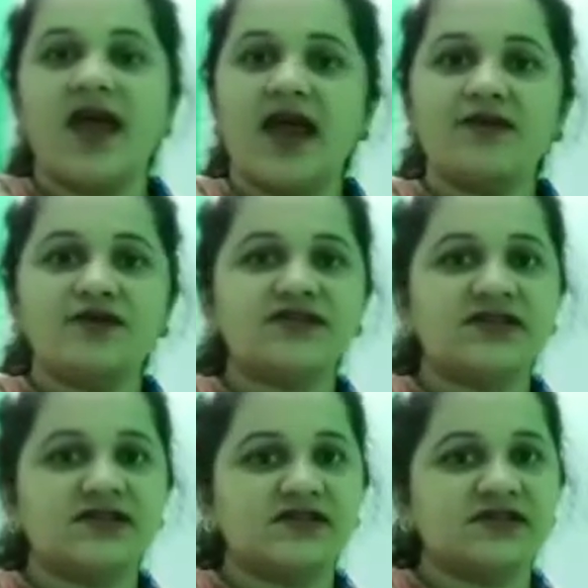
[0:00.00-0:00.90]
and
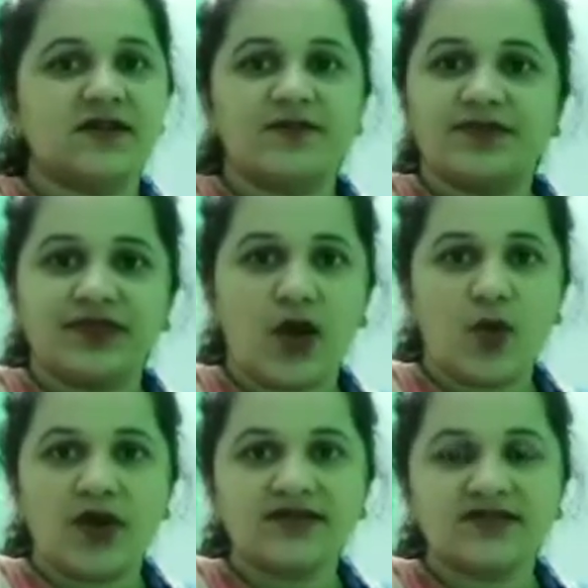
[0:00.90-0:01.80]
result is now
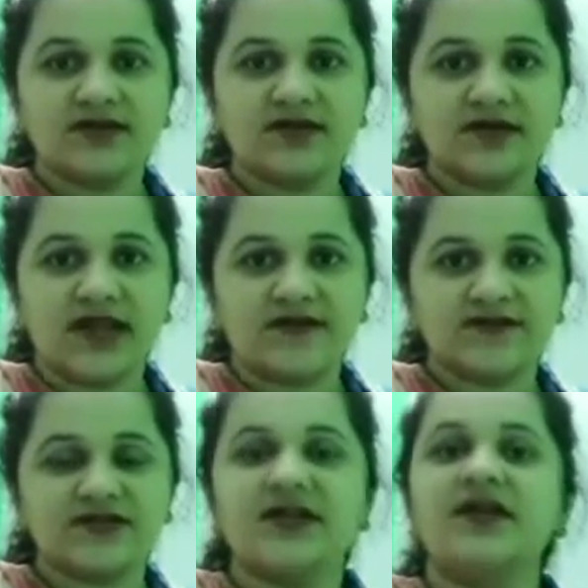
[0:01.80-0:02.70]
what left?